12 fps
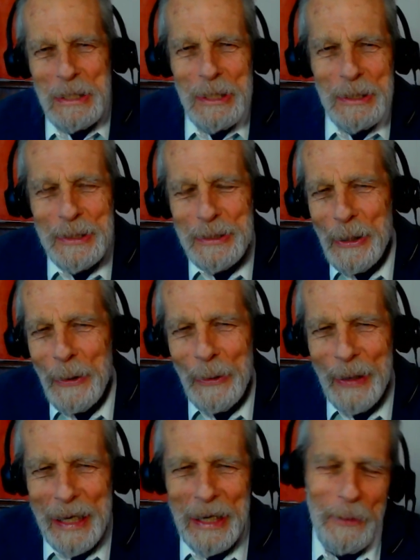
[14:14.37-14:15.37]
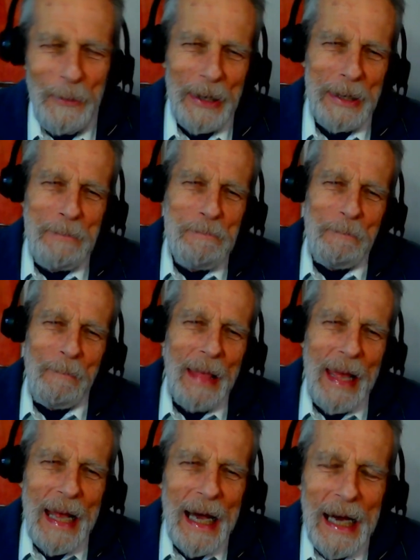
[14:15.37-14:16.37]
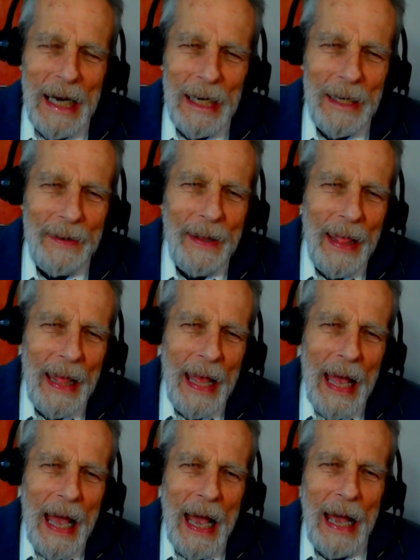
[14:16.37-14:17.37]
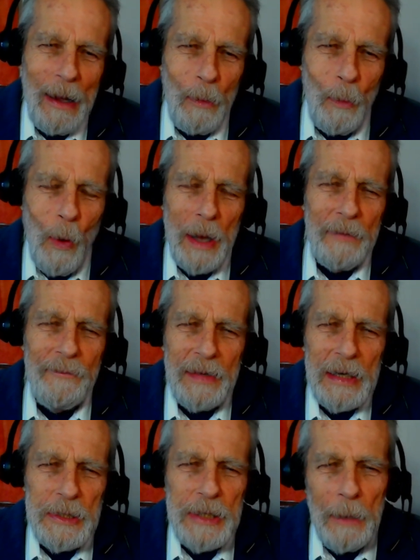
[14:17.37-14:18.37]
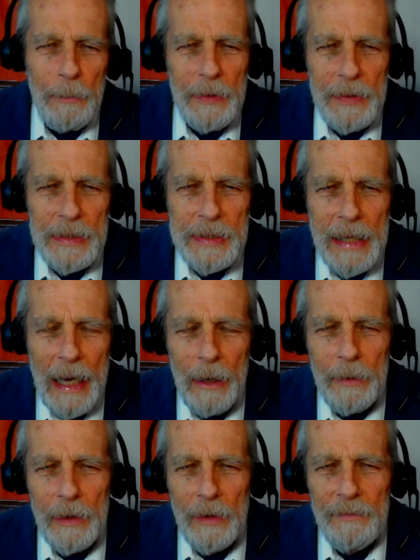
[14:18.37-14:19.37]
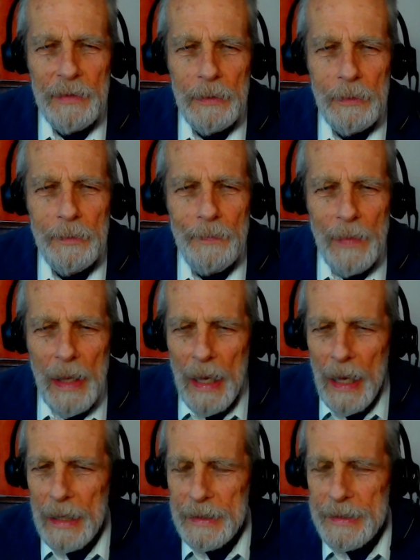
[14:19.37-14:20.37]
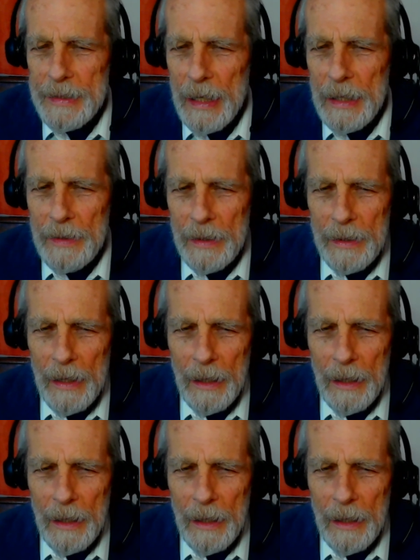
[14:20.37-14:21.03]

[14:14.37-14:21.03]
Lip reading: So anyway, want to finish up with this calendar view and say that